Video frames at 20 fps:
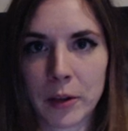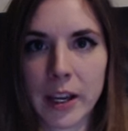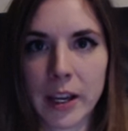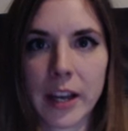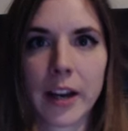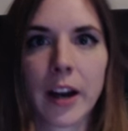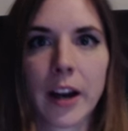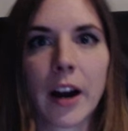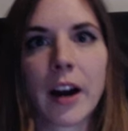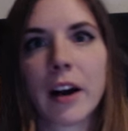
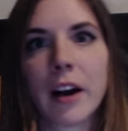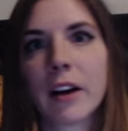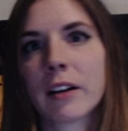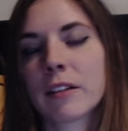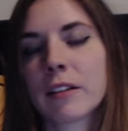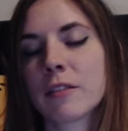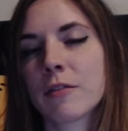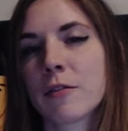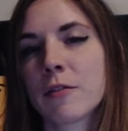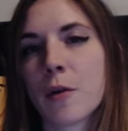Gear
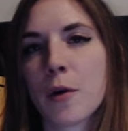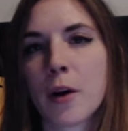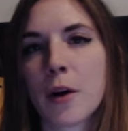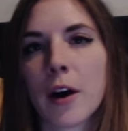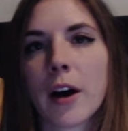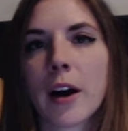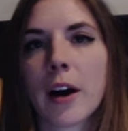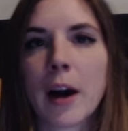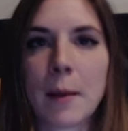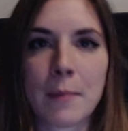
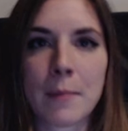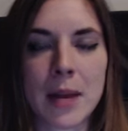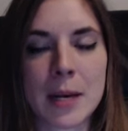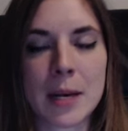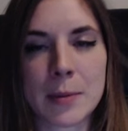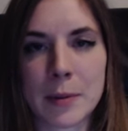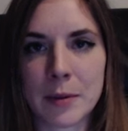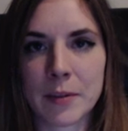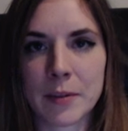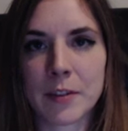for a
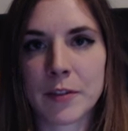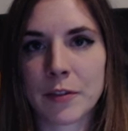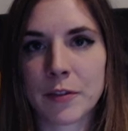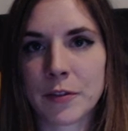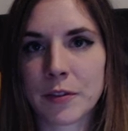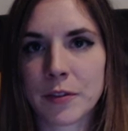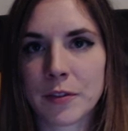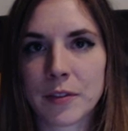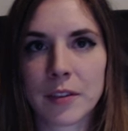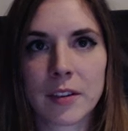minimum of
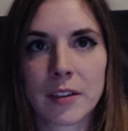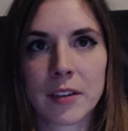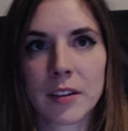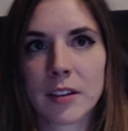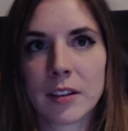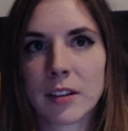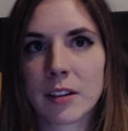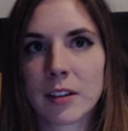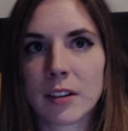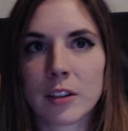
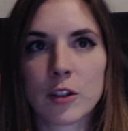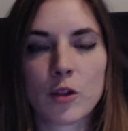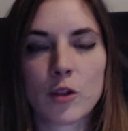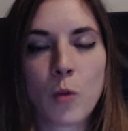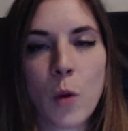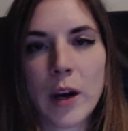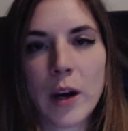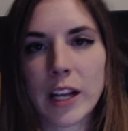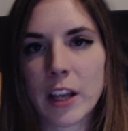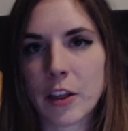
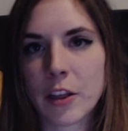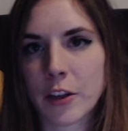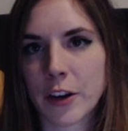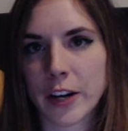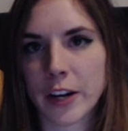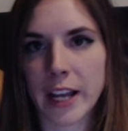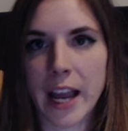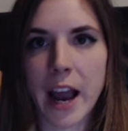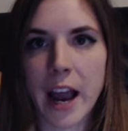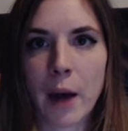20,
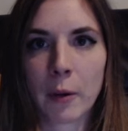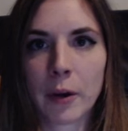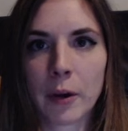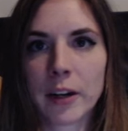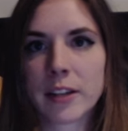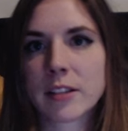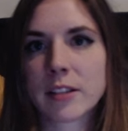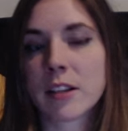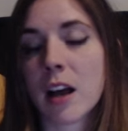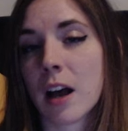30
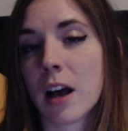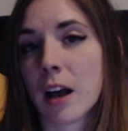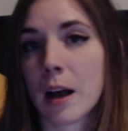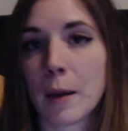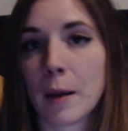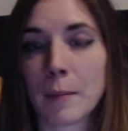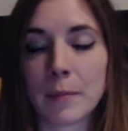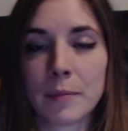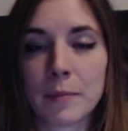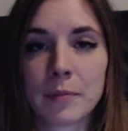hours,
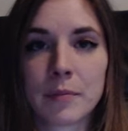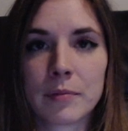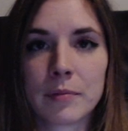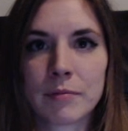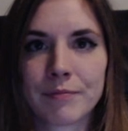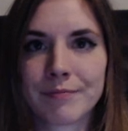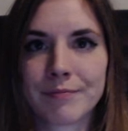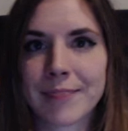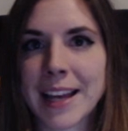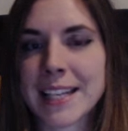a
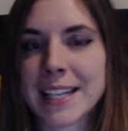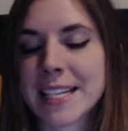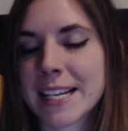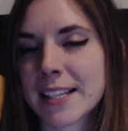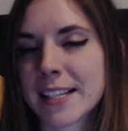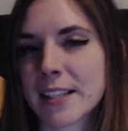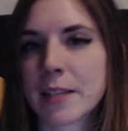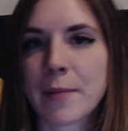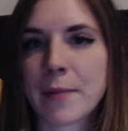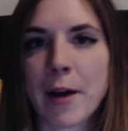
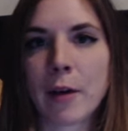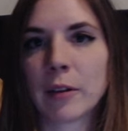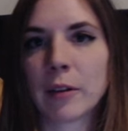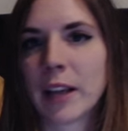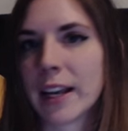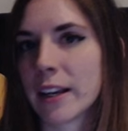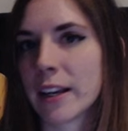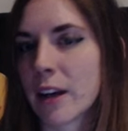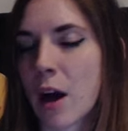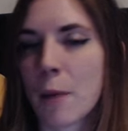decent amount,
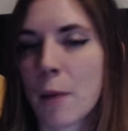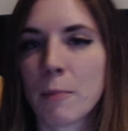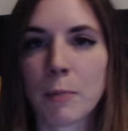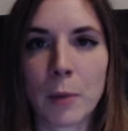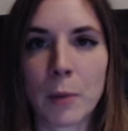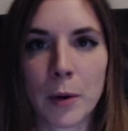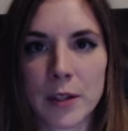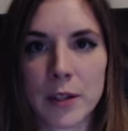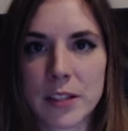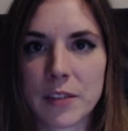like
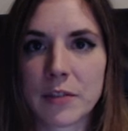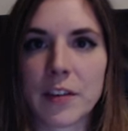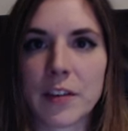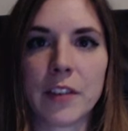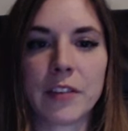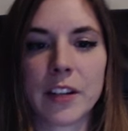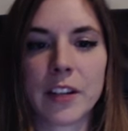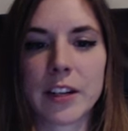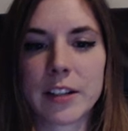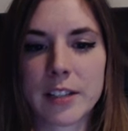upwards of
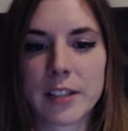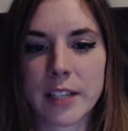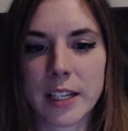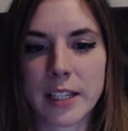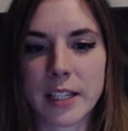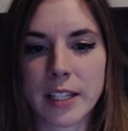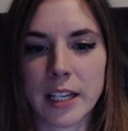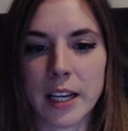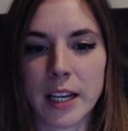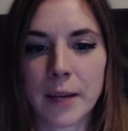50 or
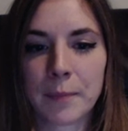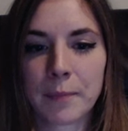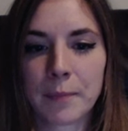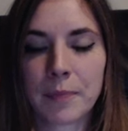60.